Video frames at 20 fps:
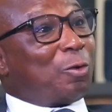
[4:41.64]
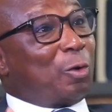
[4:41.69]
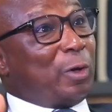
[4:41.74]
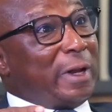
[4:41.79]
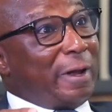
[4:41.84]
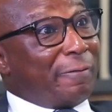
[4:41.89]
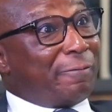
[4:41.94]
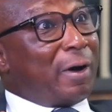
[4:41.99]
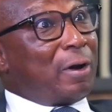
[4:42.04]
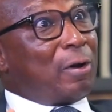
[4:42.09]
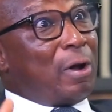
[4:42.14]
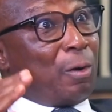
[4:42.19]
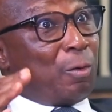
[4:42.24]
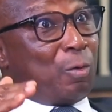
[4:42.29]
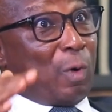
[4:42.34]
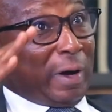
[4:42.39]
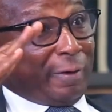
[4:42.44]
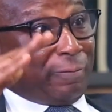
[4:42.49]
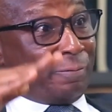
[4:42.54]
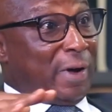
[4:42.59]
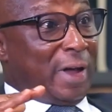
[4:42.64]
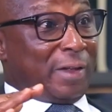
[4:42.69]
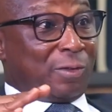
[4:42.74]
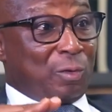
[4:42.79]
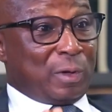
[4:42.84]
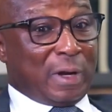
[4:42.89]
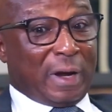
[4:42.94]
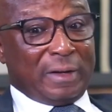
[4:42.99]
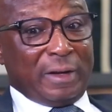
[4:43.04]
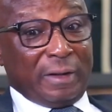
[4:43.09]
So the valuer will
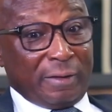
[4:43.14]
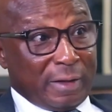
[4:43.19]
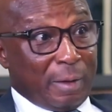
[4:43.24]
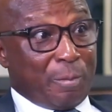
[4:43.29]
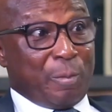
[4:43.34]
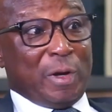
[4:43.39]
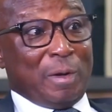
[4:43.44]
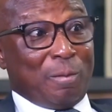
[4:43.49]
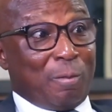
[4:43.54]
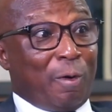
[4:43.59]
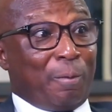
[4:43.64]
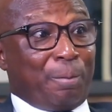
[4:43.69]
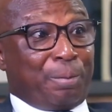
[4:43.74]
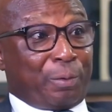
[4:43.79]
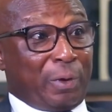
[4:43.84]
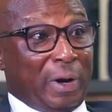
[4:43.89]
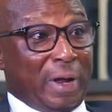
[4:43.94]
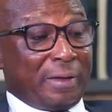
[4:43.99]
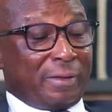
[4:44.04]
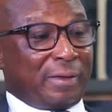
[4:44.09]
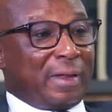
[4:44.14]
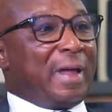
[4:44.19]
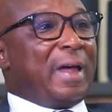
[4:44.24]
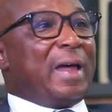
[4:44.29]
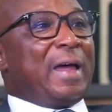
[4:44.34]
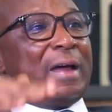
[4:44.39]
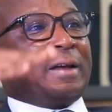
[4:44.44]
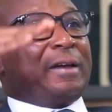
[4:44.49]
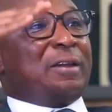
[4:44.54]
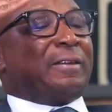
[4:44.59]
advise you that this is the minimum price
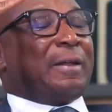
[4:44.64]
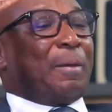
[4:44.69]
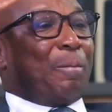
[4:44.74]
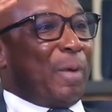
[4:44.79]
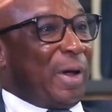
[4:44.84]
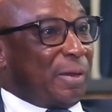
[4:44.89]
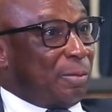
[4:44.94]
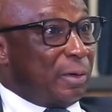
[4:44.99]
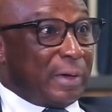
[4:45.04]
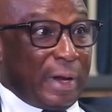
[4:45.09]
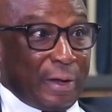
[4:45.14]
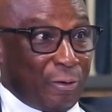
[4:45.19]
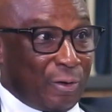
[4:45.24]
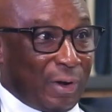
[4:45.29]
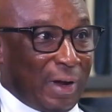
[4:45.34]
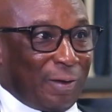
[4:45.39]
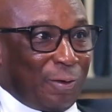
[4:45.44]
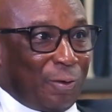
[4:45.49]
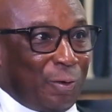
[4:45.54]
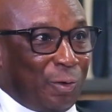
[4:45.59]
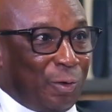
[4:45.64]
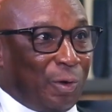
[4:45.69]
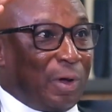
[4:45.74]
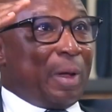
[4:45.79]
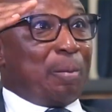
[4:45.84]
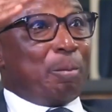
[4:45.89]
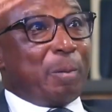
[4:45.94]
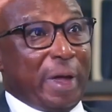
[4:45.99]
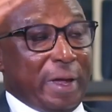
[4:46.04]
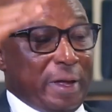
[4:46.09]
and this is the maximum that you can go.
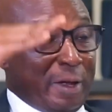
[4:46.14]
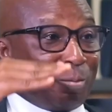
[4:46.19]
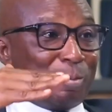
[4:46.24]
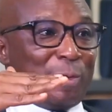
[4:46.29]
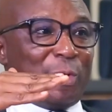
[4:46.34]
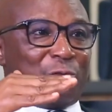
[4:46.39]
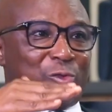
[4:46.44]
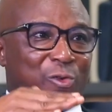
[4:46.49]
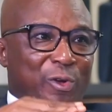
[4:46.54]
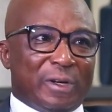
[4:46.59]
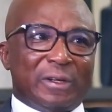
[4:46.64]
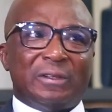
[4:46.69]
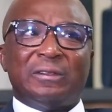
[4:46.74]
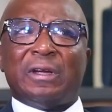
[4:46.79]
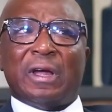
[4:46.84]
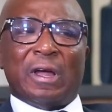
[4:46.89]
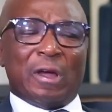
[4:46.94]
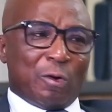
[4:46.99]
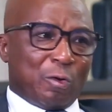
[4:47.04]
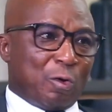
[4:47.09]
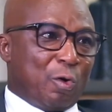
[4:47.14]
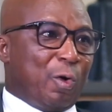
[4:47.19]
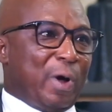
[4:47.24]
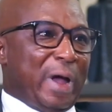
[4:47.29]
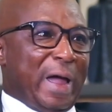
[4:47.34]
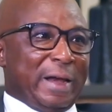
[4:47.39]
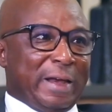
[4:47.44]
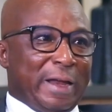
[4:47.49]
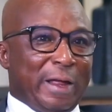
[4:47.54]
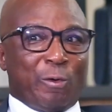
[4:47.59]
But in between,
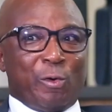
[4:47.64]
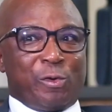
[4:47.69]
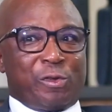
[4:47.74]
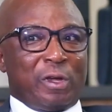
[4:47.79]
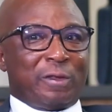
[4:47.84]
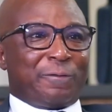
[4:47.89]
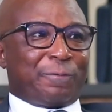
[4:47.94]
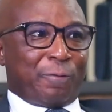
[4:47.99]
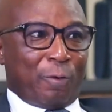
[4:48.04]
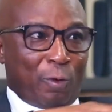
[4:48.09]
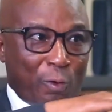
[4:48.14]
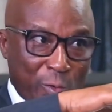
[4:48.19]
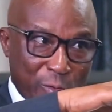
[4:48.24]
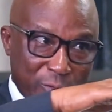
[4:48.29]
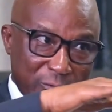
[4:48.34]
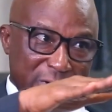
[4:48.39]
go and negotiate for